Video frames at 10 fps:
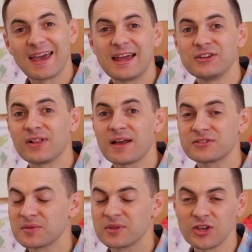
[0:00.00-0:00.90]
and you'll have
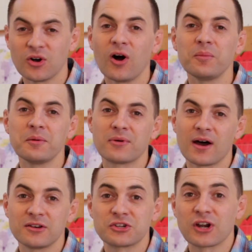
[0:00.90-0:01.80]
something you'll all be
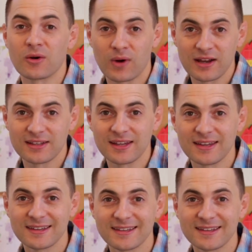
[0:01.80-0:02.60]
proud to share widely.